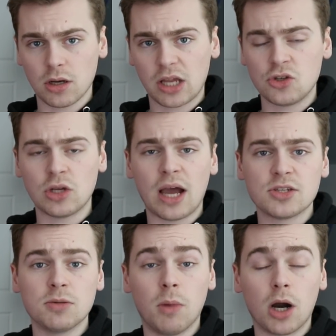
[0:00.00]
I'll catch you
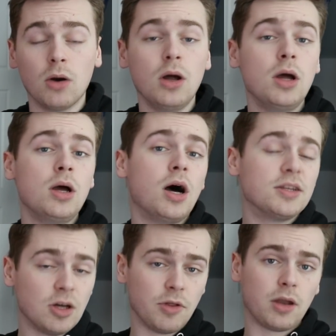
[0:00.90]
guys tomorrow.
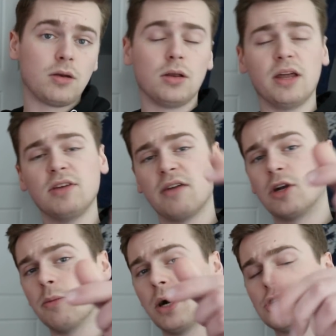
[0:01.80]
Until then, love y'all
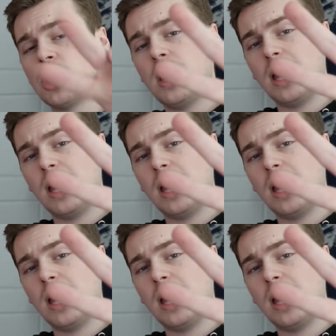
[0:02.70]
very much.